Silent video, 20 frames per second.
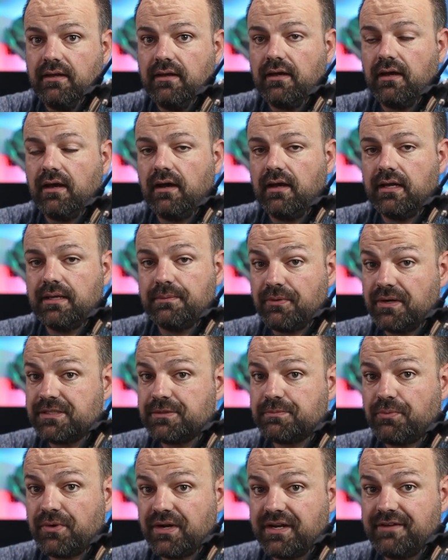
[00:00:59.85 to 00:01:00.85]
It prints
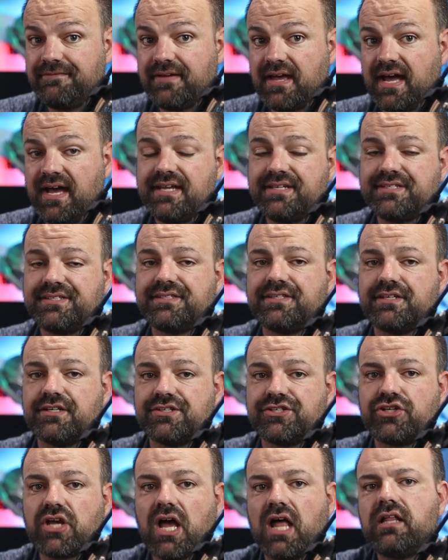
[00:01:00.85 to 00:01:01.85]
pretty fast.
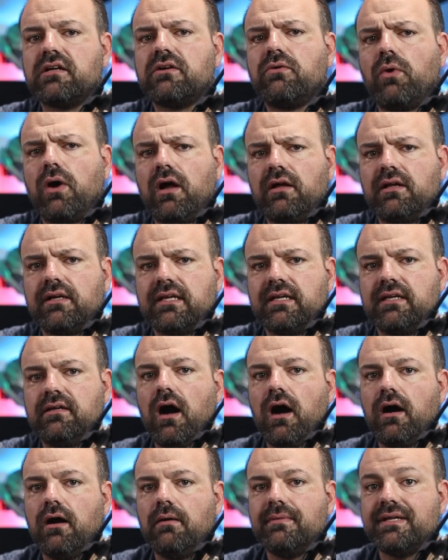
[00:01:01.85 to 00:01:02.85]
There's solid quality.
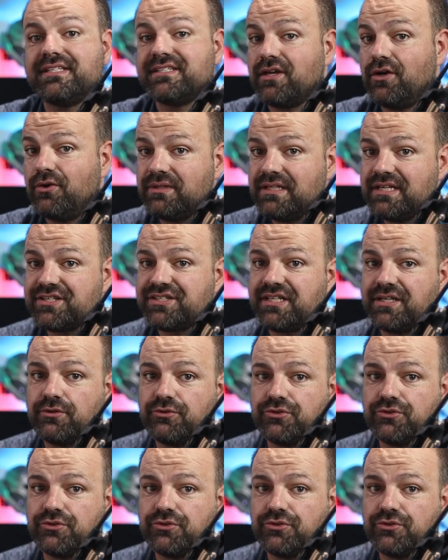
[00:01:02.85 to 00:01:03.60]
It's only a single